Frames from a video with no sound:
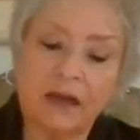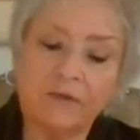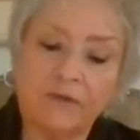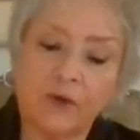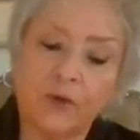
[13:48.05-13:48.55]

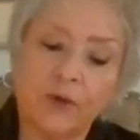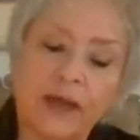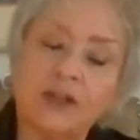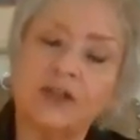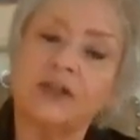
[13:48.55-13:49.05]
of
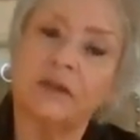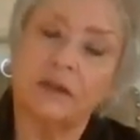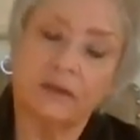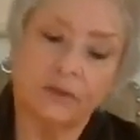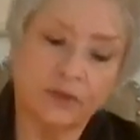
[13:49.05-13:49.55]
creation
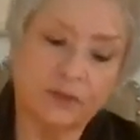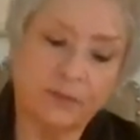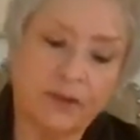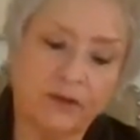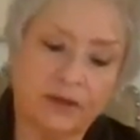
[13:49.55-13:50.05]
with
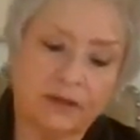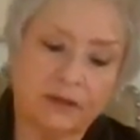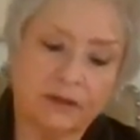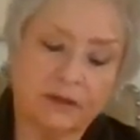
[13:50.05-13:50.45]
spirit.